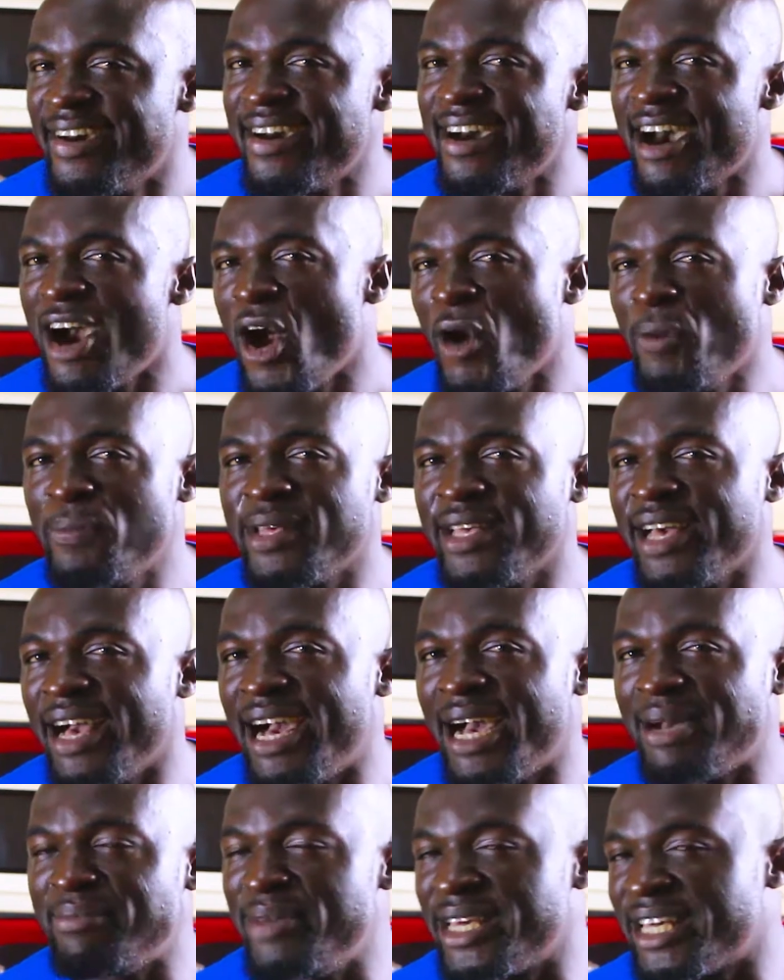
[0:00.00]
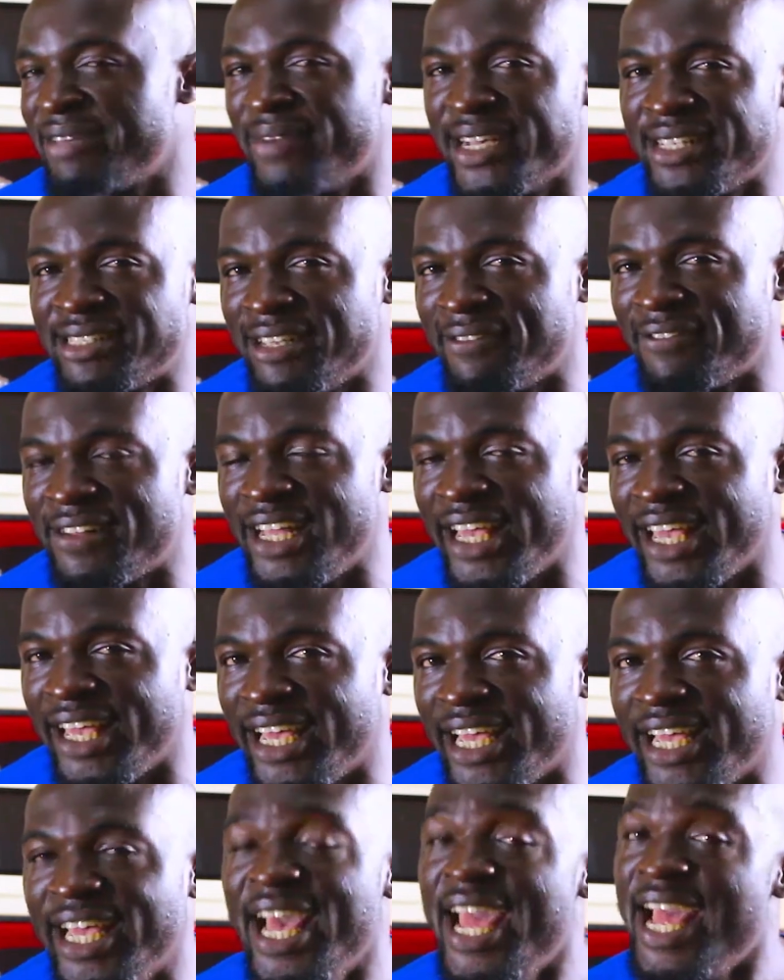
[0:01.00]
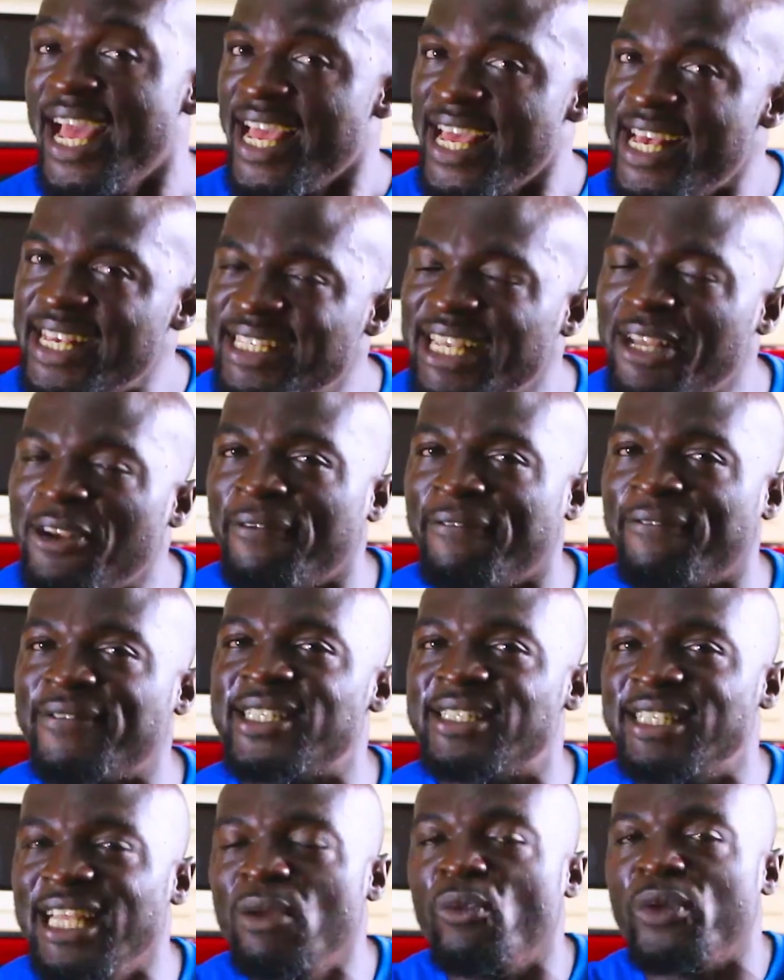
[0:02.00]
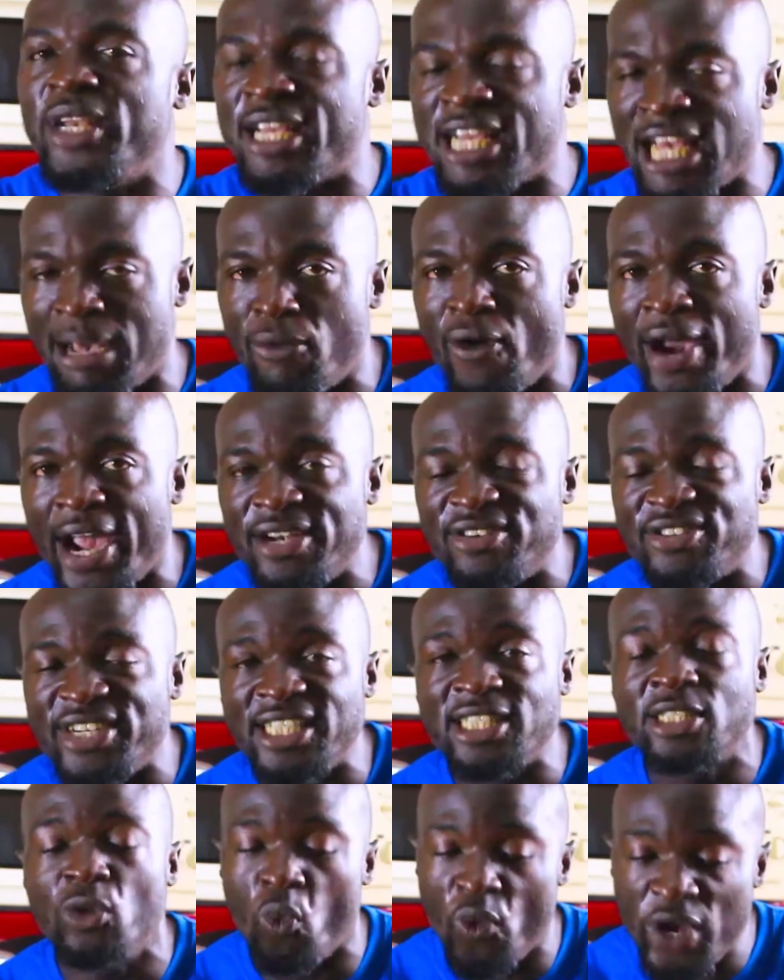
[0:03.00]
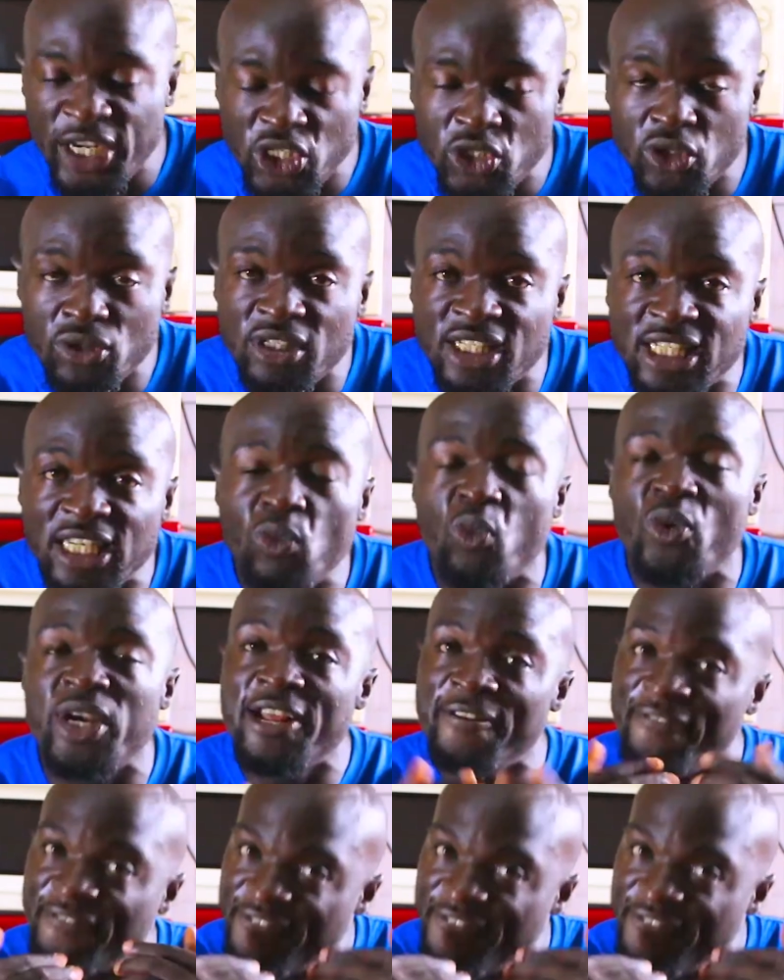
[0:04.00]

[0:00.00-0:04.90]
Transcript: I hope I'm making myself clear here. Instead of dealing with the carbohydrates, we should deal with the